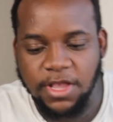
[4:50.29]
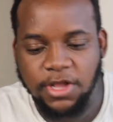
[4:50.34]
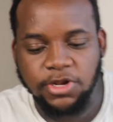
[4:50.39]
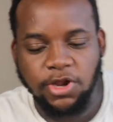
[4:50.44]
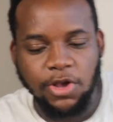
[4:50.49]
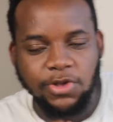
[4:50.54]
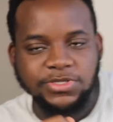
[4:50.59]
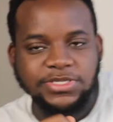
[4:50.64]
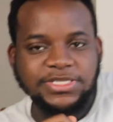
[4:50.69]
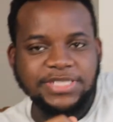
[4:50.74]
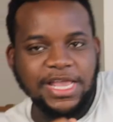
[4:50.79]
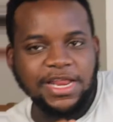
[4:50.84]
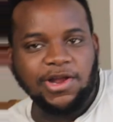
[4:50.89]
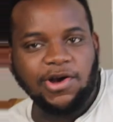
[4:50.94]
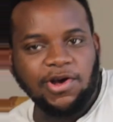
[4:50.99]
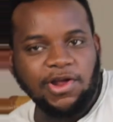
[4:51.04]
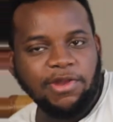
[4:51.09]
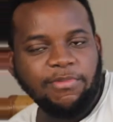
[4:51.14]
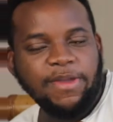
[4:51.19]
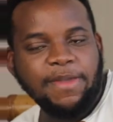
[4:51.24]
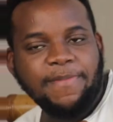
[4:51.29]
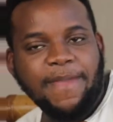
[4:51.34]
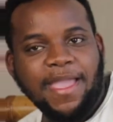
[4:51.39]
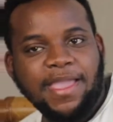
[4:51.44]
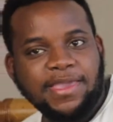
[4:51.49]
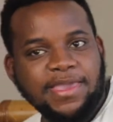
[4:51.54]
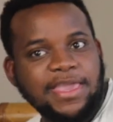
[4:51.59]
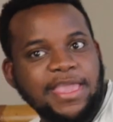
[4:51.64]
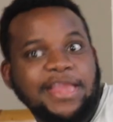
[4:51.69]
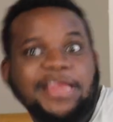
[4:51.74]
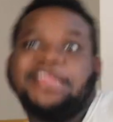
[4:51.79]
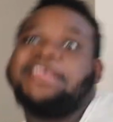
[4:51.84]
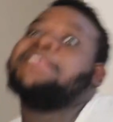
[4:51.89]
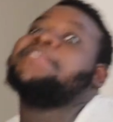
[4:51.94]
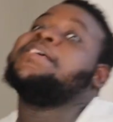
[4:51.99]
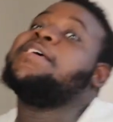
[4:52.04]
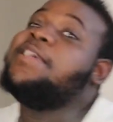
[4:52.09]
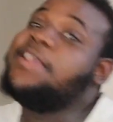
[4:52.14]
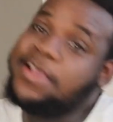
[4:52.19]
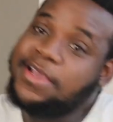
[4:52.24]
Don't stand all the way back here and
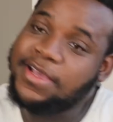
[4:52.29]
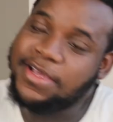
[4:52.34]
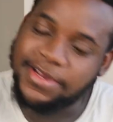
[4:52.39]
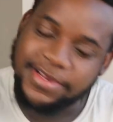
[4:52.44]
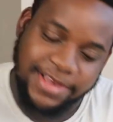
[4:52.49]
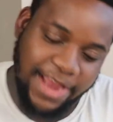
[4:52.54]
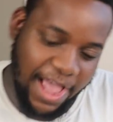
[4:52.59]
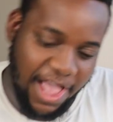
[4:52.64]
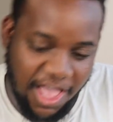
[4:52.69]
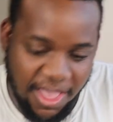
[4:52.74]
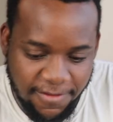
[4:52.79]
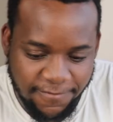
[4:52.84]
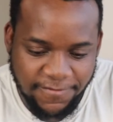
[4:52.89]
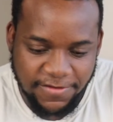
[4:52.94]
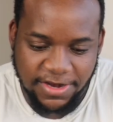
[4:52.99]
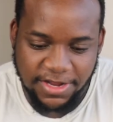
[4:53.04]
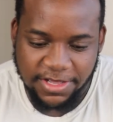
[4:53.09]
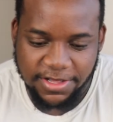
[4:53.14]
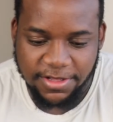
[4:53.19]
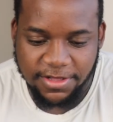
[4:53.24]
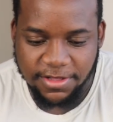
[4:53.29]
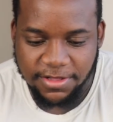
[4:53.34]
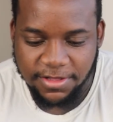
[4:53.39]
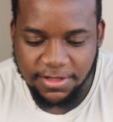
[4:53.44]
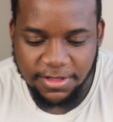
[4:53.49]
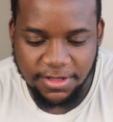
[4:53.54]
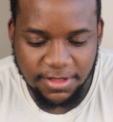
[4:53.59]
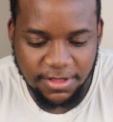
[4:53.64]
just dive, nigga.